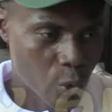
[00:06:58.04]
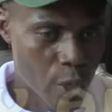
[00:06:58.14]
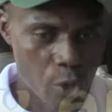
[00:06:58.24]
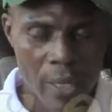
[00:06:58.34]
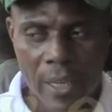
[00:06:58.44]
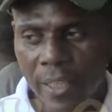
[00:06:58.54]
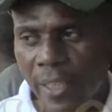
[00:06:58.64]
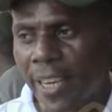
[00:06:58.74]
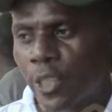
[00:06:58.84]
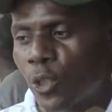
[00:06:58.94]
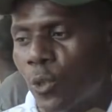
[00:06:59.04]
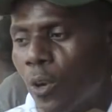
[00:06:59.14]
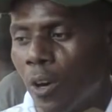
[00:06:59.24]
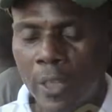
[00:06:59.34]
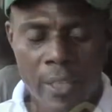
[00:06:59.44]
to ensure that it gets
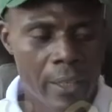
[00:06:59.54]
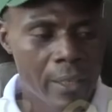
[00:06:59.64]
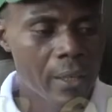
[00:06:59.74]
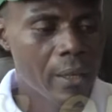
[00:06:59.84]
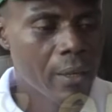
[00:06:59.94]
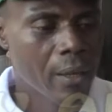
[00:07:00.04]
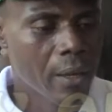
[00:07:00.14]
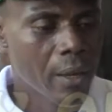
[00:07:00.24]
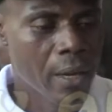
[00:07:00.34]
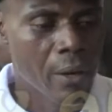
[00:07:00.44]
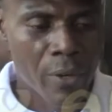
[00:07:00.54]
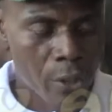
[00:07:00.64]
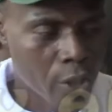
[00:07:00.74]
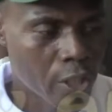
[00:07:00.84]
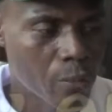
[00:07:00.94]
to all the
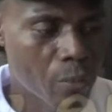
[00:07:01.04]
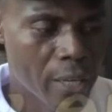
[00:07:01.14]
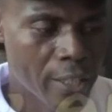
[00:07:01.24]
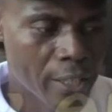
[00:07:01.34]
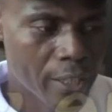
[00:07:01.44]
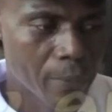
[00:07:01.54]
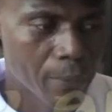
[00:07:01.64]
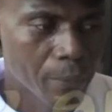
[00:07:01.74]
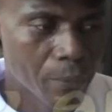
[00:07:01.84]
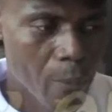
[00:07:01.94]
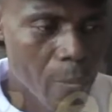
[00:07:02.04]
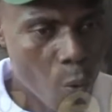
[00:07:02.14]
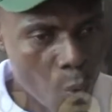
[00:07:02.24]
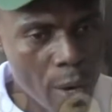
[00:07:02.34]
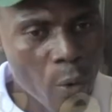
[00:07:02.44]
various places
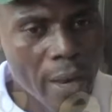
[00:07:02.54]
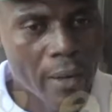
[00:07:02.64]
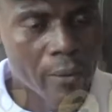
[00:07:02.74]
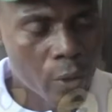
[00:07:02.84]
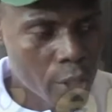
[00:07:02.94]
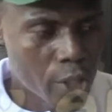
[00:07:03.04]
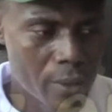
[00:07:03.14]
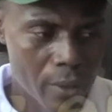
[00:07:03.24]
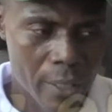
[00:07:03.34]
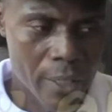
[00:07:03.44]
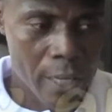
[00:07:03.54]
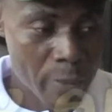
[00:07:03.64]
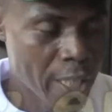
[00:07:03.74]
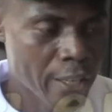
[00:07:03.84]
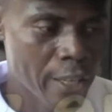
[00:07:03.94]
where we can reach the,
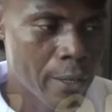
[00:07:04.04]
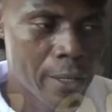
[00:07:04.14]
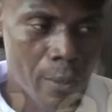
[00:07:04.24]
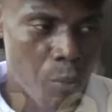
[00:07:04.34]
especially the